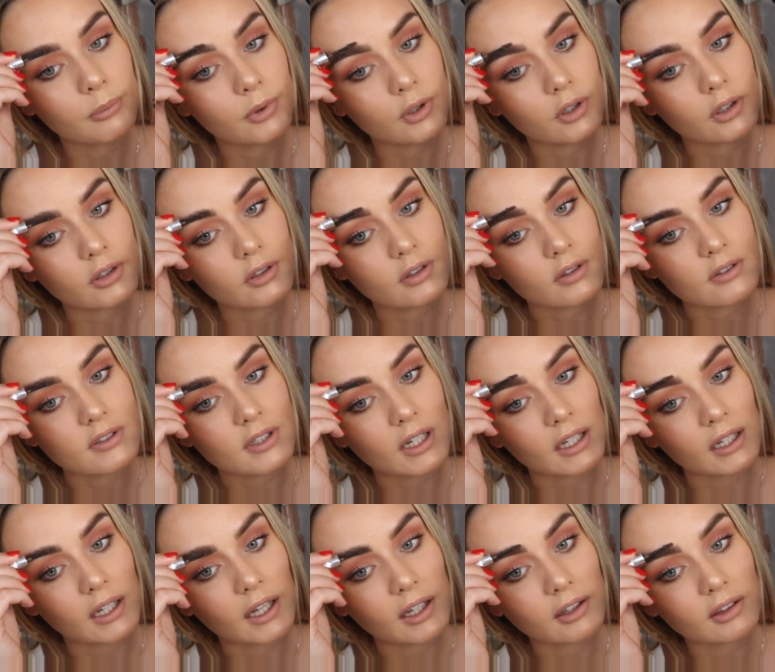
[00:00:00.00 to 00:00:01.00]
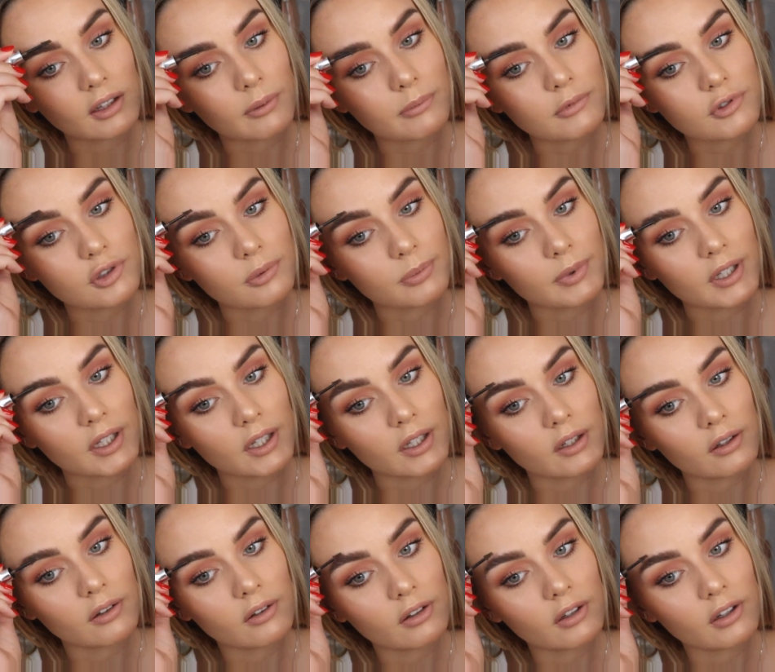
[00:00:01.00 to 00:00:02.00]
because I like them to
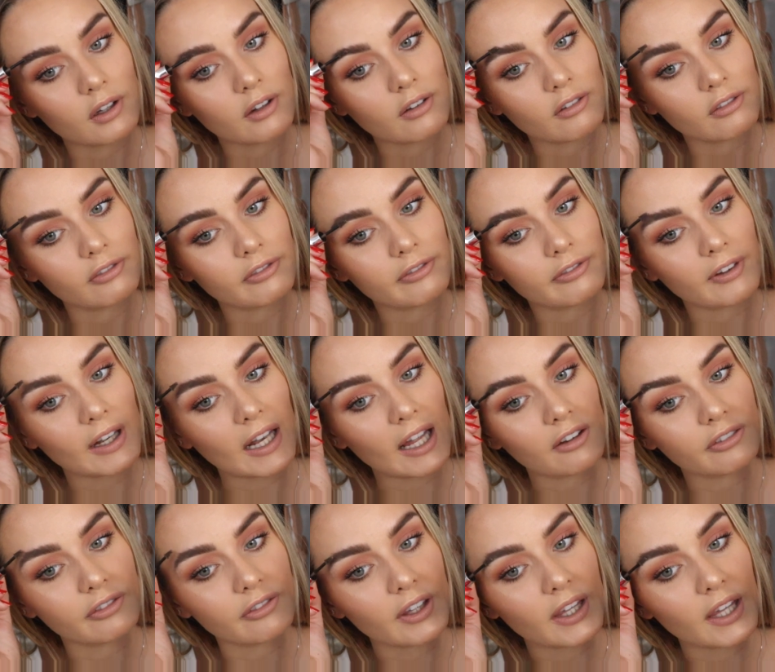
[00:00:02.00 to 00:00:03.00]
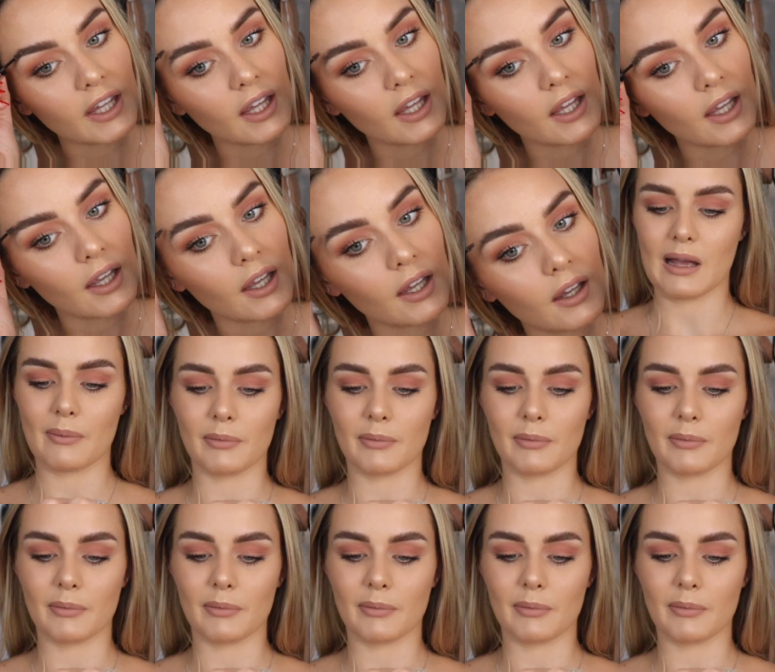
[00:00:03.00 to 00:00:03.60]
be fluffy.